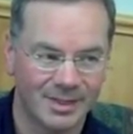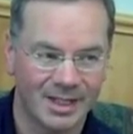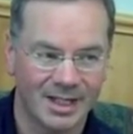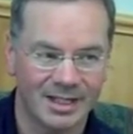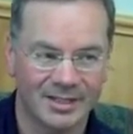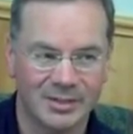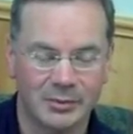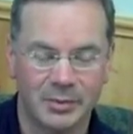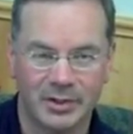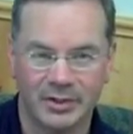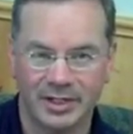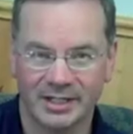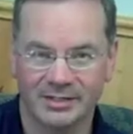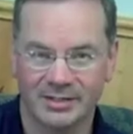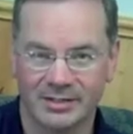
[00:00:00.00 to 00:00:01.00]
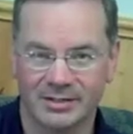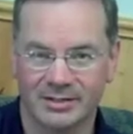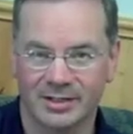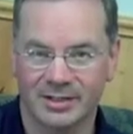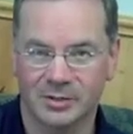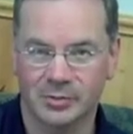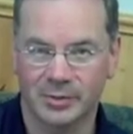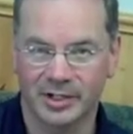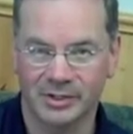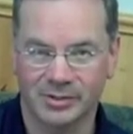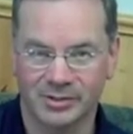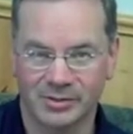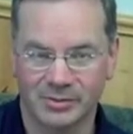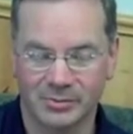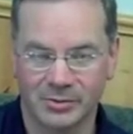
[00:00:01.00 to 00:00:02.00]
experiences and
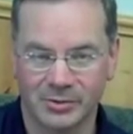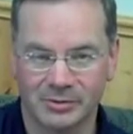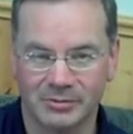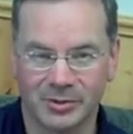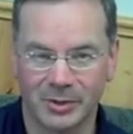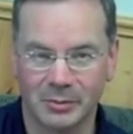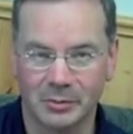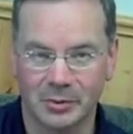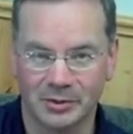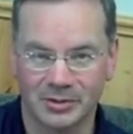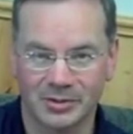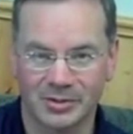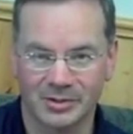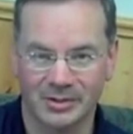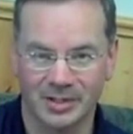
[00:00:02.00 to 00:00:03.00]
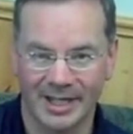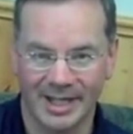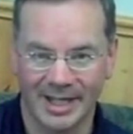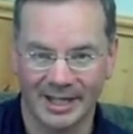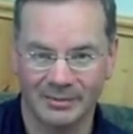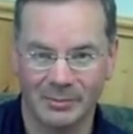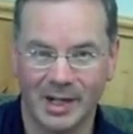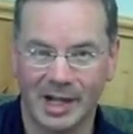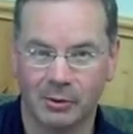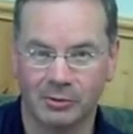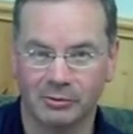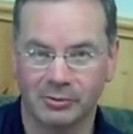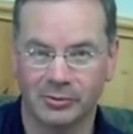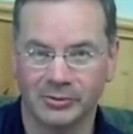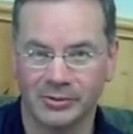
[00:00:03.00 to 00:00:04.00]
expressions which are very personal and
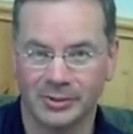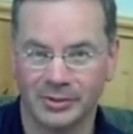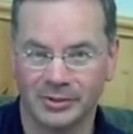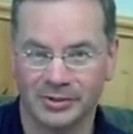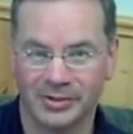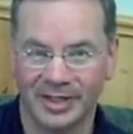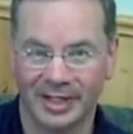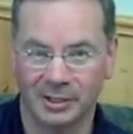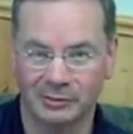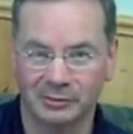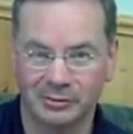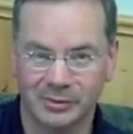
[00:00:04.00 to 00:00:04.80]
powerful to yourself.